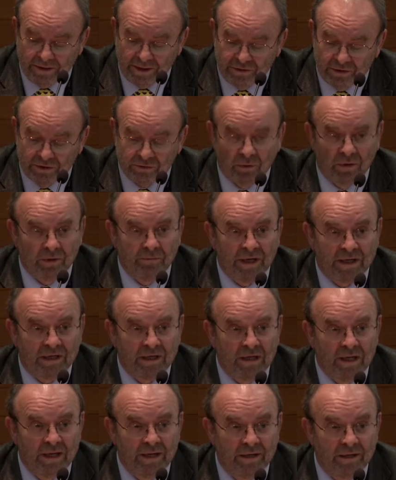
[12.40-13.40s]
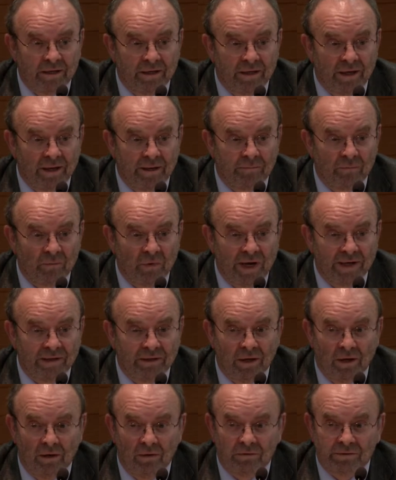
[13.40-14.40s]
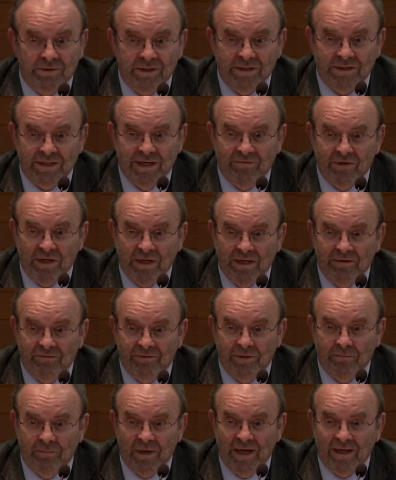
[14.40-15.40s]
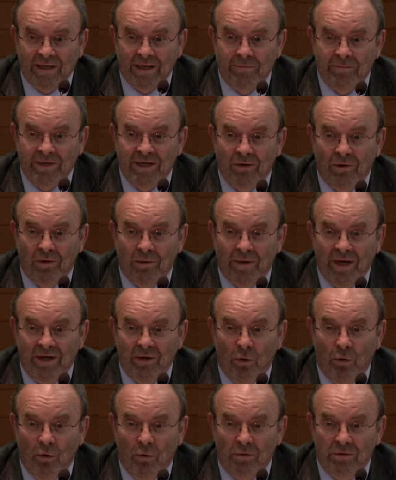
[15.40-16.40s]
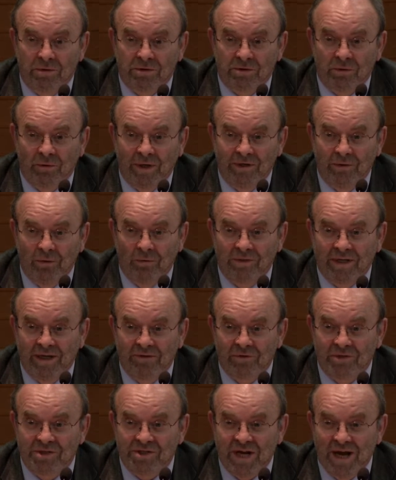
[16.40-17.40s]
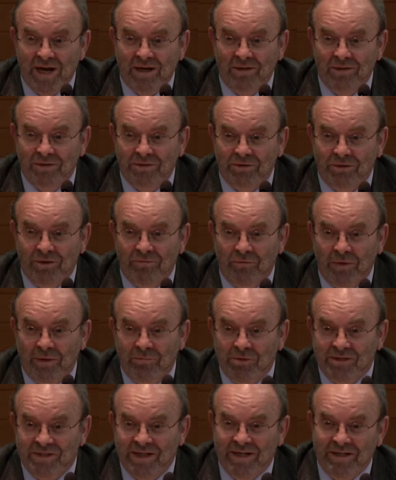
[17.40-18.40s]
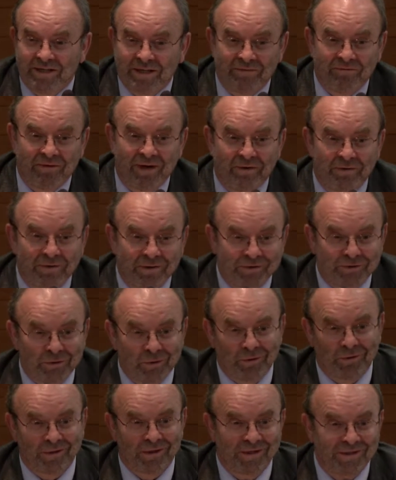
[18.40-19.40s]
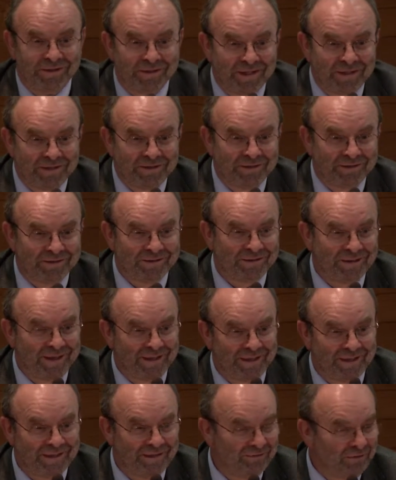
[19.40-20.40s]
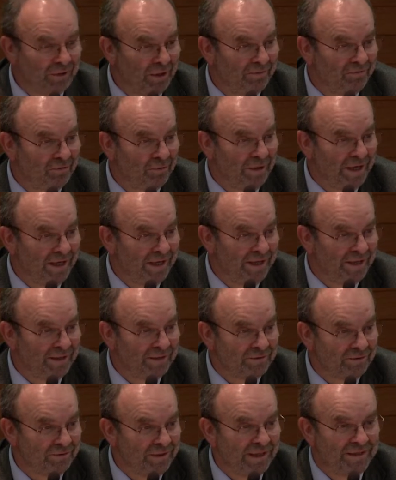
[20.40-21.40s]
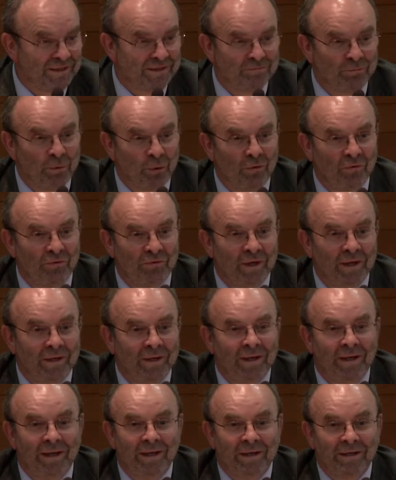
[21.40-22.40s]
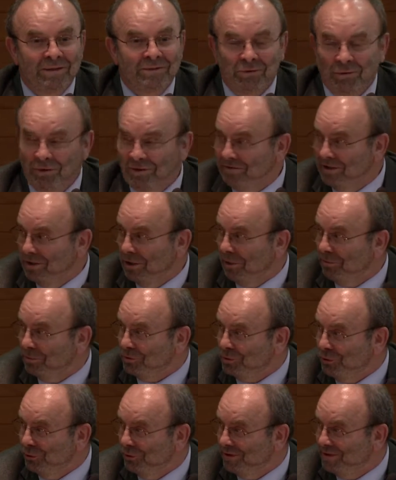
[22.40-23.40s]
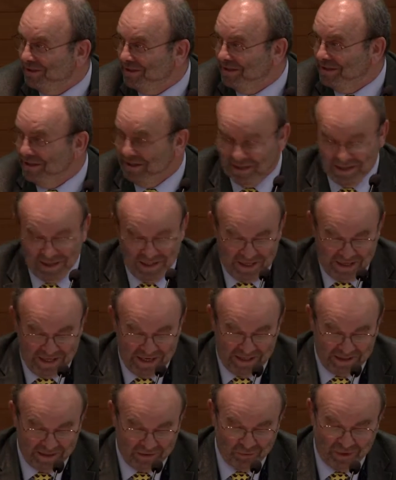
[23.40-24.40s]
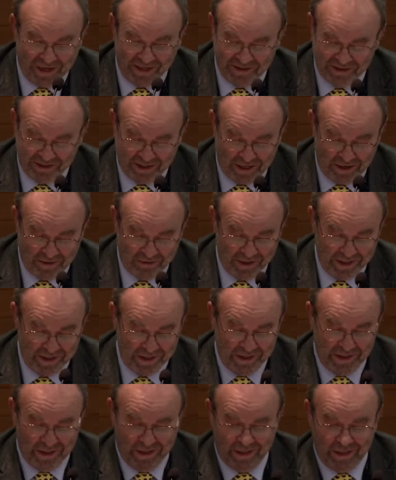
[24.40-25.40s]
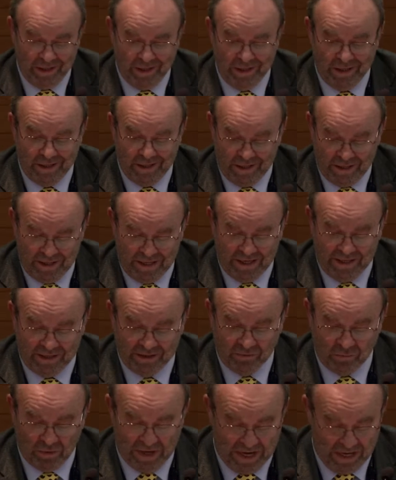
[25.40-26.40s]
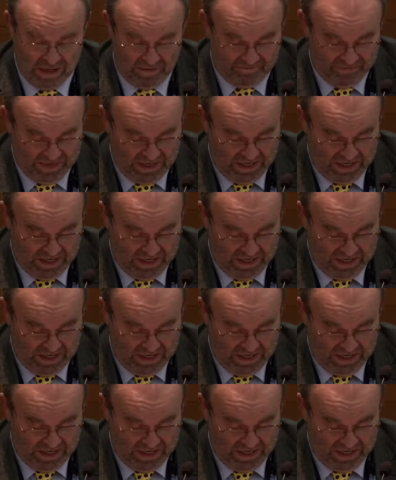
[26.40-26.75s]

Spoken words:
just want to make it clear, I'm right now, since having left the bank, I'm here on my own. So I don't have the shackles of representing various organizations that I have done for many years. So that is both sort of an opportunity and quite scary as well.